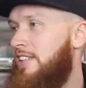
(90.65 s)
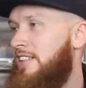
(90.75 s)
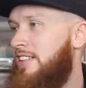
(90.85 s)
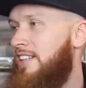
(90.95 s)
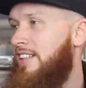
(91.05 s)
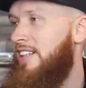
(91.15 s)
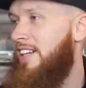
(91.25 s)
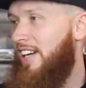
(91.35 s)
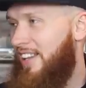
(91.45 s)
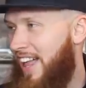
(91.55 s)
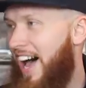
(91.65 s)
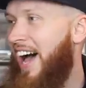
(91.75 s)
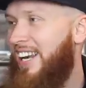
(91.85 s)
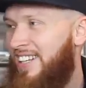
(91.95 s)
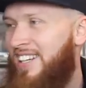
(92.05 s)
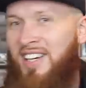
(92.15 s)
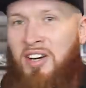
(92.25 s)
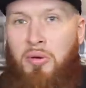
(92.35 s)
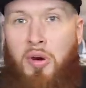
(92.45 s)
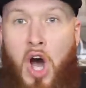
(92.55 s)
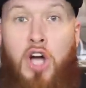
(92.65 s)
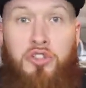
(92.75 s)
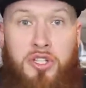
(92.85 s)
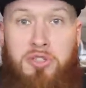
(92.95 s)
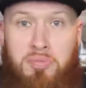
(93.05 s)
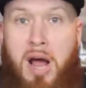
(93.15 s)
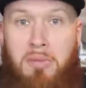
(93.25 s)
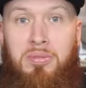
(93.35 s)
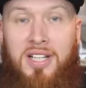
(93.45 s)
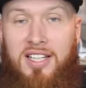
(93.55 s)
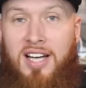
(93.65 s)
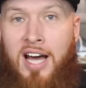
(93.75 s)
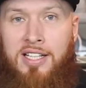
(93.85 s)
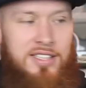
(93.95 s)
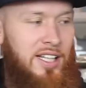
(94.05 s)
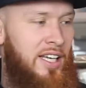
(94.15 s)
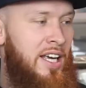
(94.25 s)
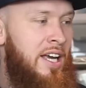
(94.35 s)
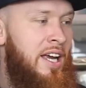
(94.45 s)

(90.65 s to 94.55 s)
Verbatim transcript: Several. A lot. Hundreds, probably, honestly.